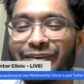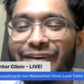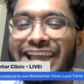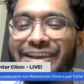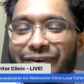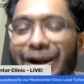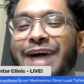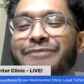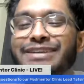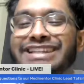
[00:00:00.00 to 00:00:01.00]
Wait, what
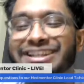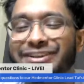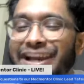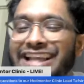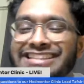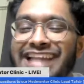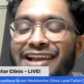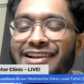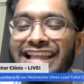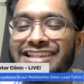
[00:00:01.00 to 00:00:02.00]
happened in Gray's
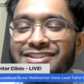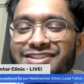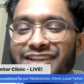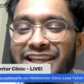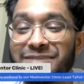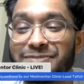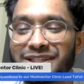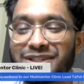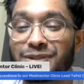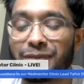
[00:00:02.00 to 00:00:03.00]
that led you to your
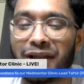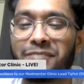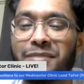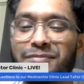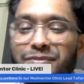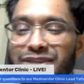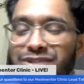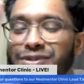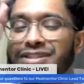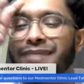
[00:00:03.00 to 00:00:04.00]
EPQ topic? I remember we
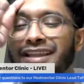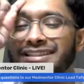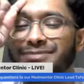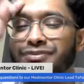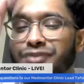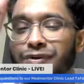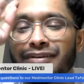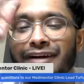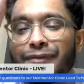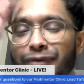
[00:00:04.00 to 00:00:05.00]
talked about this before.
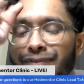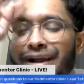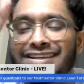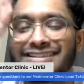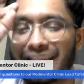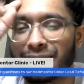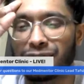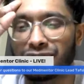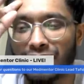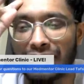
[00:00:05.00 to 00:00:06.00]
Remind us,
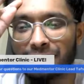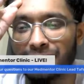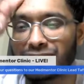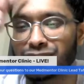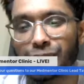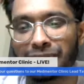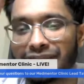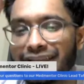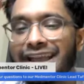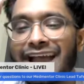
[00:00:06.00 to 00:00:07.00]
Amy, of your EPQ
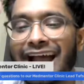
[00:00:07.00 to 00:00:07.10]
topic.